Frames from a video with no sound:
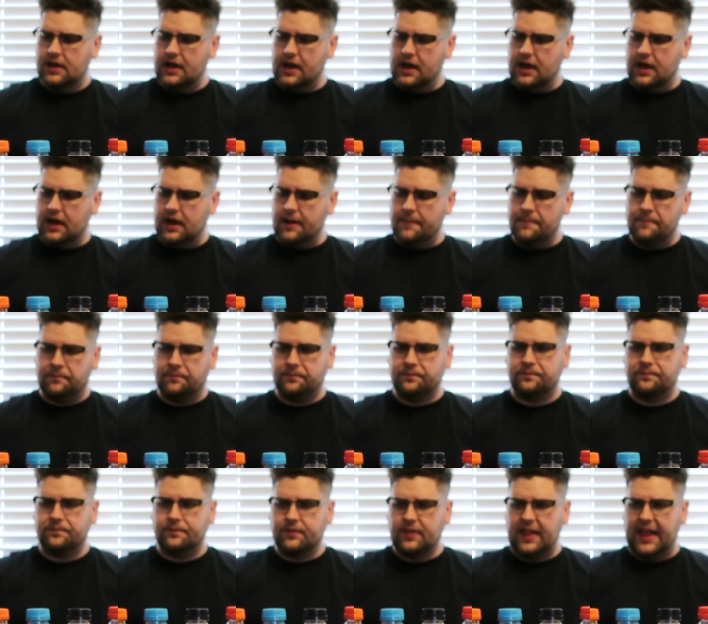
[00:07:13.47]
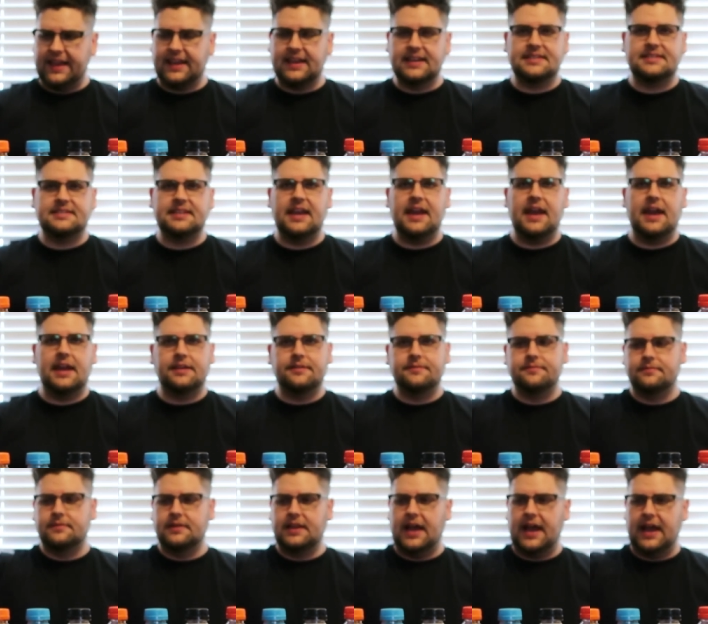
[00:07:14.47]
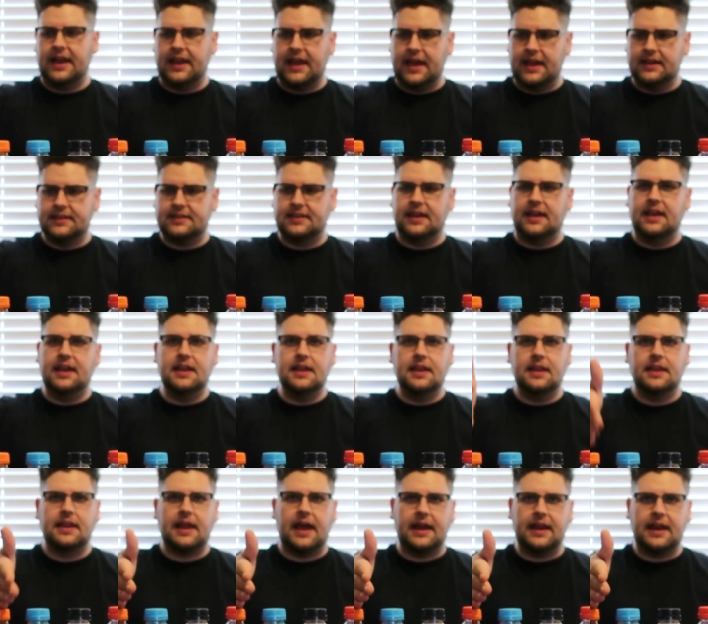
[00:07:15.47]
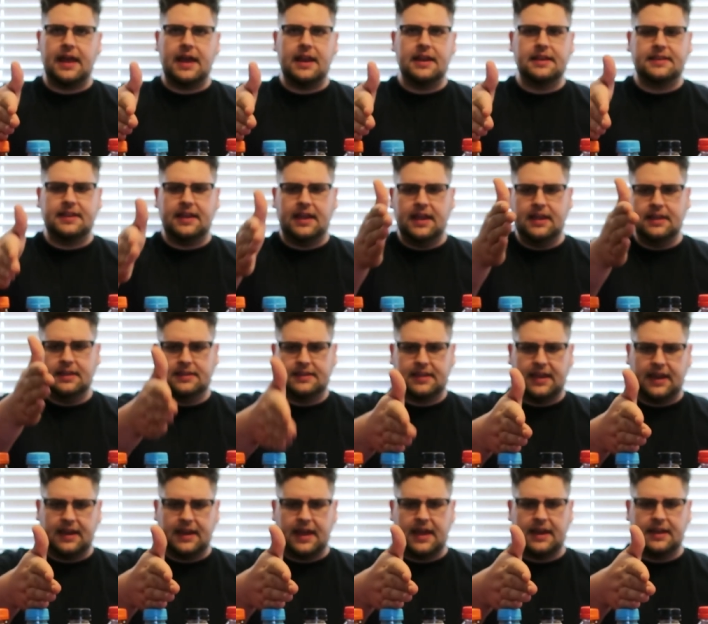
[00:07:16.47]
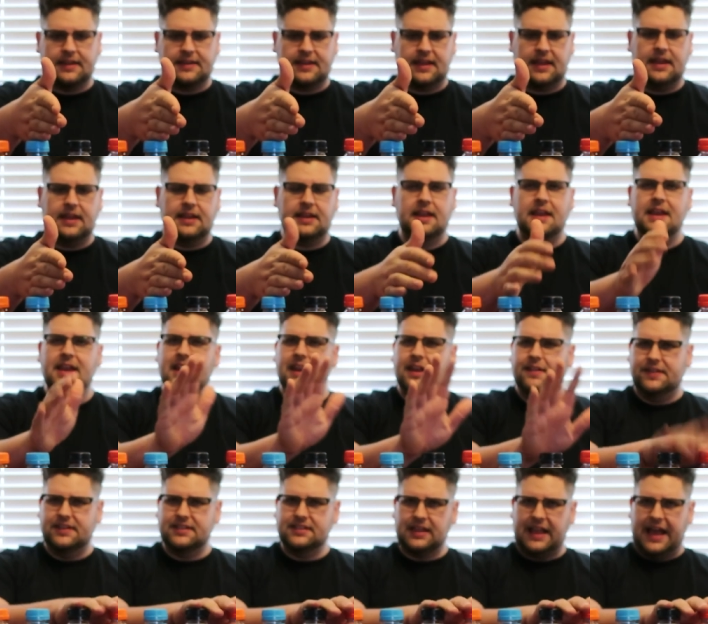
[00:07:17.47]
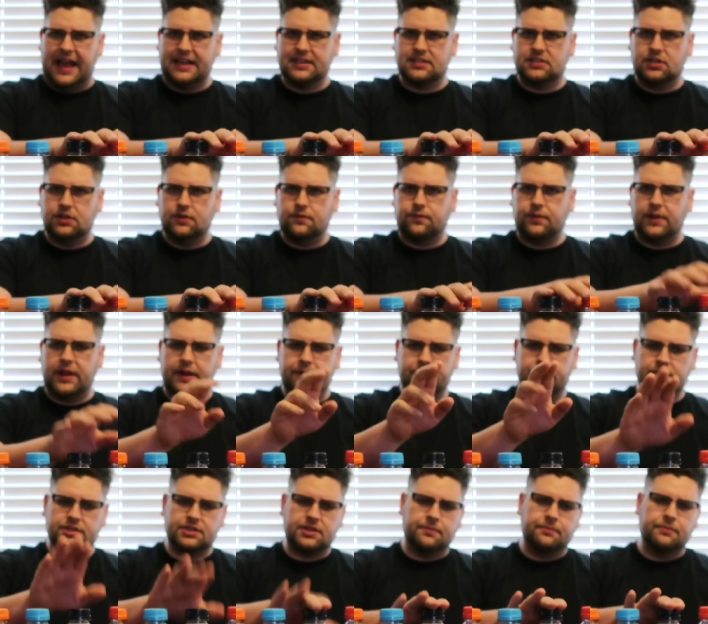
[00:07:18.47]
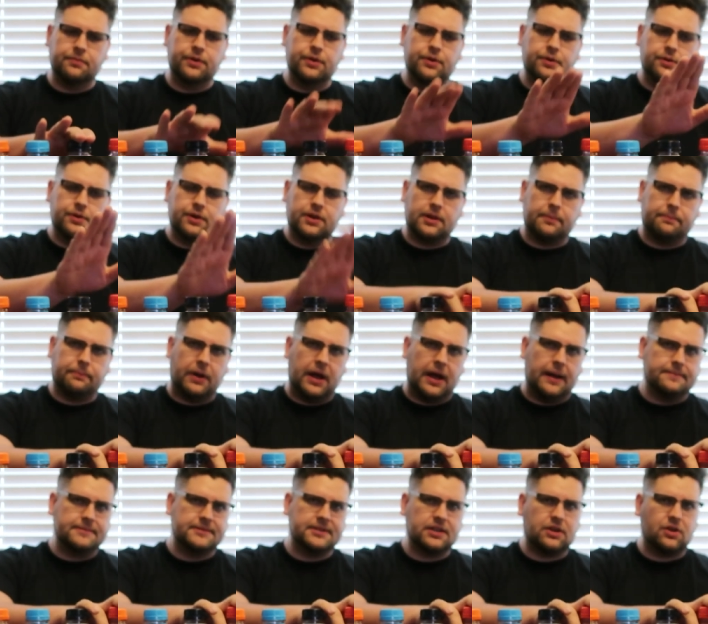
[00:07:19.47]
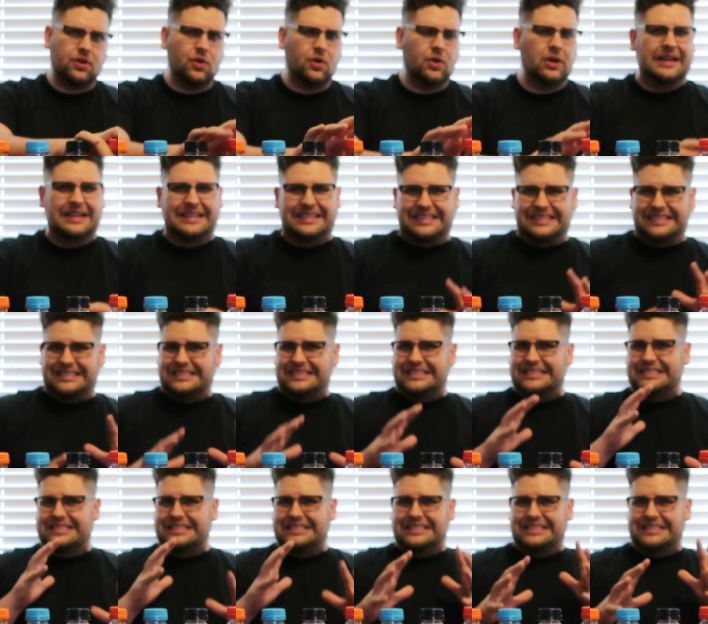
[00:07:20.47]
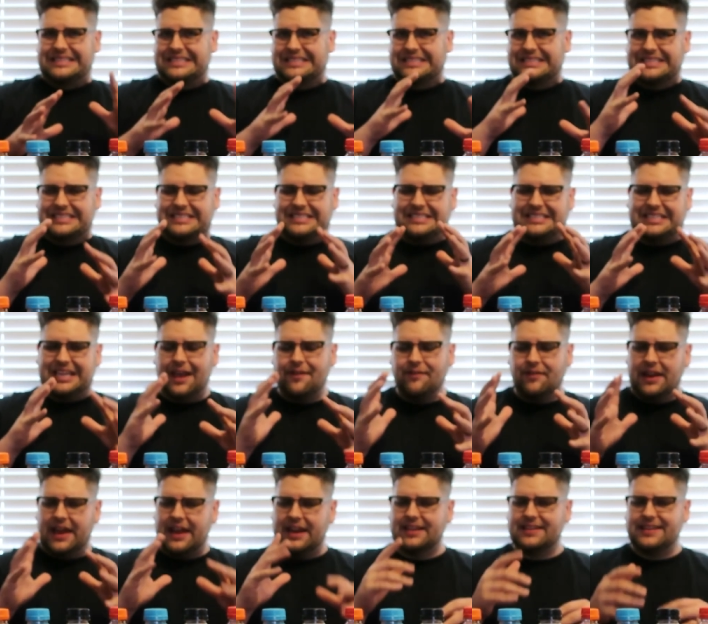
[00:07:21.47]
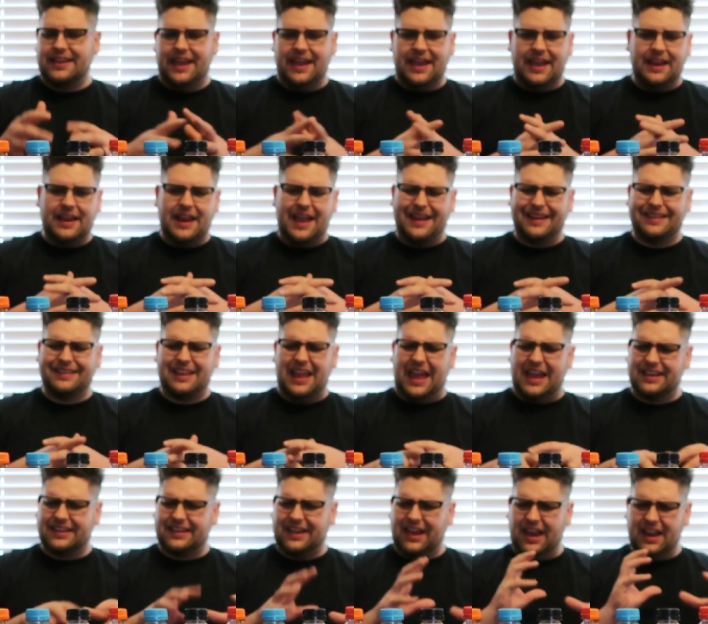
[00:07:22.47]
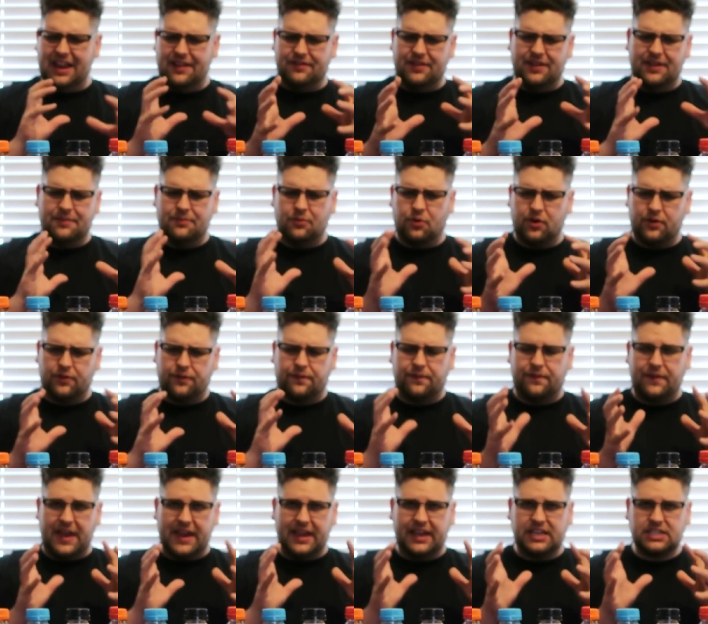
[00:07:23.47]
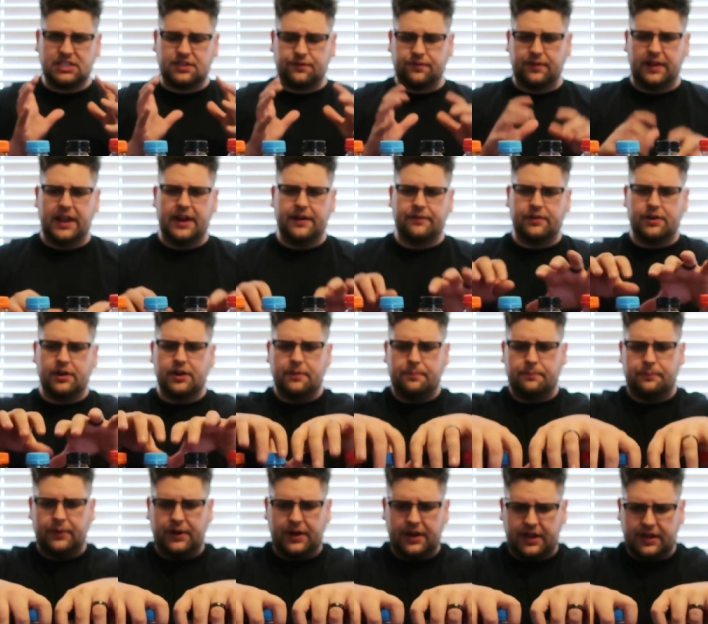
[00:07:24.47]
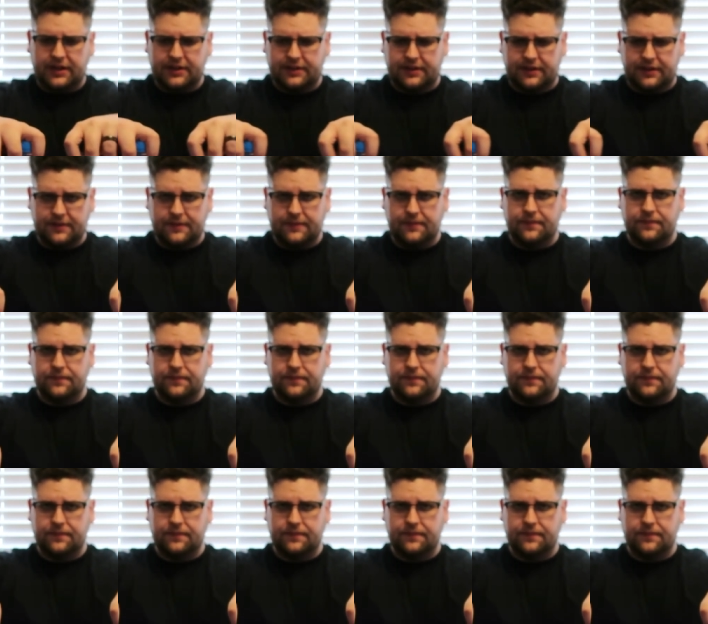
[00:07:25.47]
Um, like I said, 9 out of 10, 9 out of 10, 10 out of 10. These last two flavors, the moon and the popsicle, seven out of ten had had kind of a more fakish flavor, but